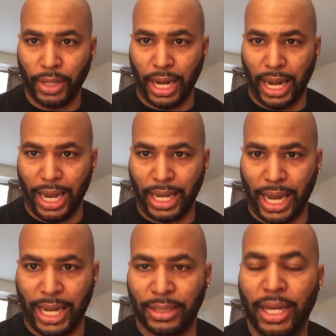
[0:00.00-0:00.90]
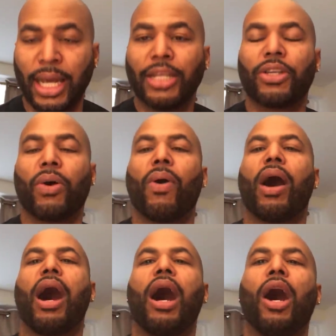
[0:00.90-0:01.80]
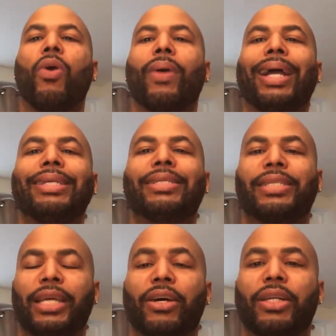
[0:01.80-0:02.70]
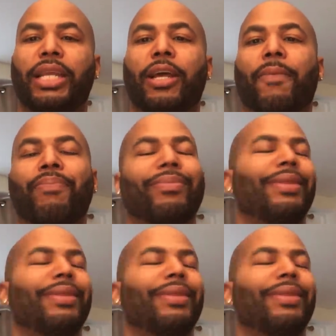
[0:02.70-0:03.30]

All right, guys. So always seal the deal.